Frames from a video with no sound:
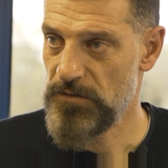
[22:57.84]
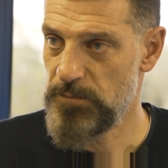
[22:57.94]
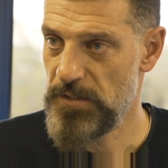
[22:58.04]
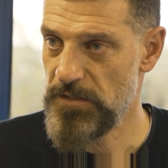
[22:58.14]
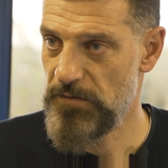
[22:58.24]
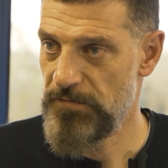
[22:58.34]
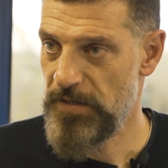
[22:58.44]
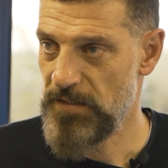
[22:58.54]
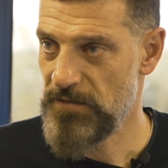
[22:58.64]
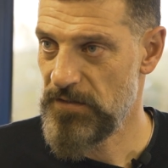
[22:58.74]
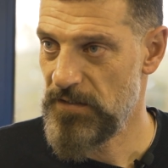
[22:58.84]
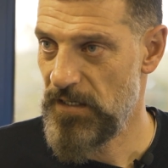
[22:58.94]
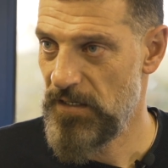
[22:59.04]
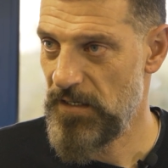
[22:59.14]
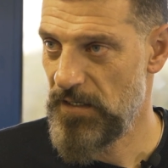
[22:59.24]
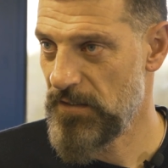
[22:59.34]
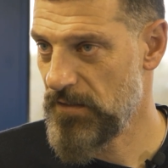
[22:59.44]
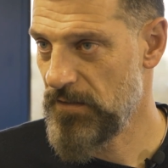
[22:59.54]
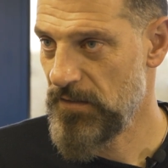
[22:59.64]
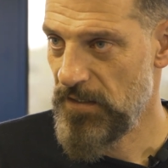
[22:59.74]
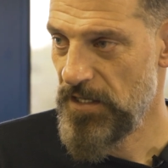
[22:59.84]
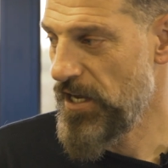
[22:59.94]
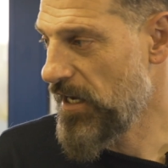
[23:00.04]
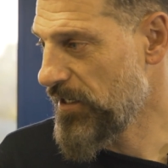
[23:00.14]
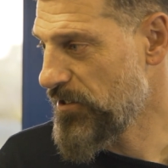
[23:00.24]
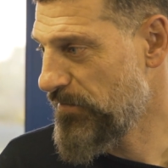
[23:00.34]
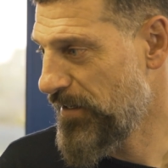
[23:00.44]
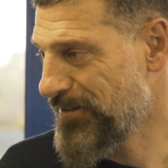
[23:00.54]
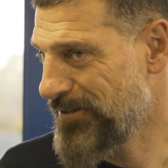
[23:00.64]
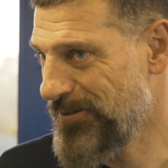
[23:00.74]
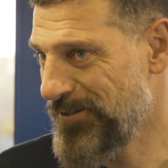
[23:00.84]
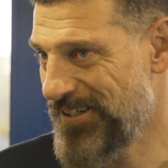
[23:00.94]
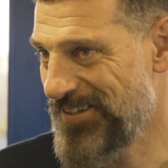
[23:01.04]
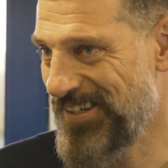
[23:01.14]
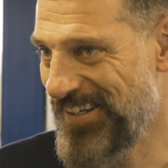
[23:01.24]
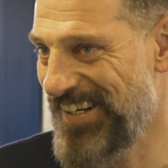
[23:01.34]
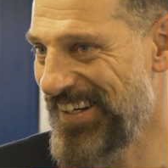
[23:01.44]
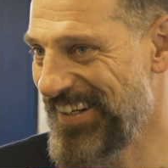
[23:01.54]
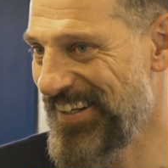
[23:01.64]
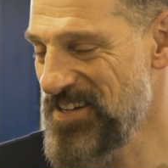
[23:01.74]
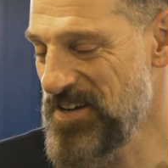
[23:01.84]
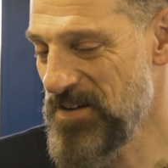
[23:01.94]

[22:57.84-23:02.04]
special fans, they are like youngish fans or whatever.